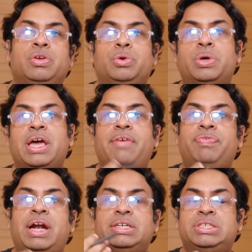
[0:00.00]
you don't
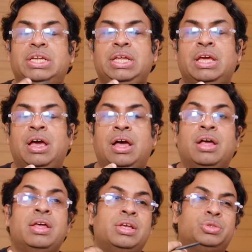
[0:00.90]
have that sunny
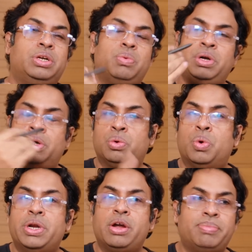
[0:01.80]
uh, so it will
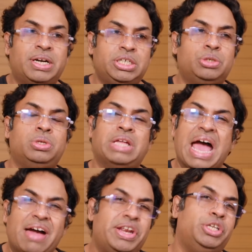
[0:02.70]
go down but she told
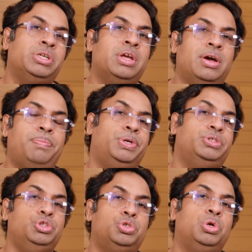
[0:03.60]
the average a
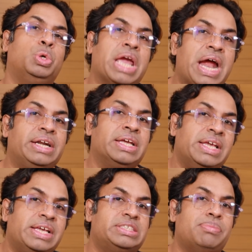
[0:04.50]
person should look at
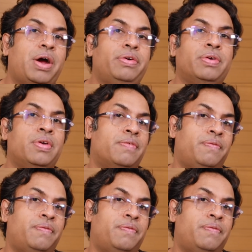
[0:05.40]
is about